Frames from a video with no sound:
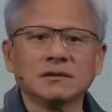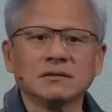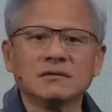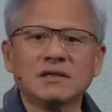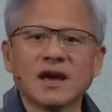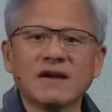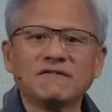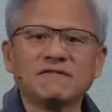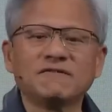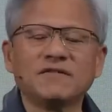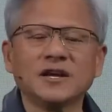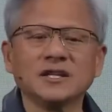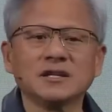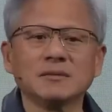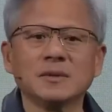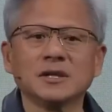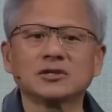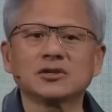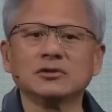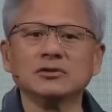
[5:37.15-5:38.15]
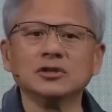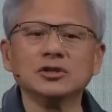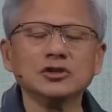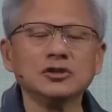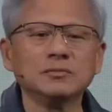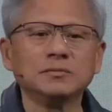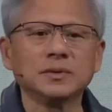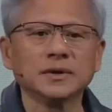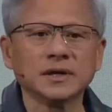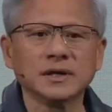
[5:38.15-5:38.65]
that fundamental
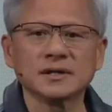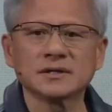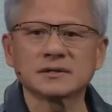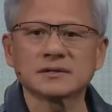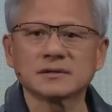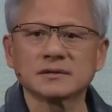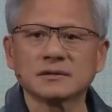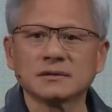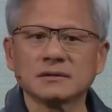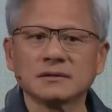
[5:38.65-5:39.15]
loop is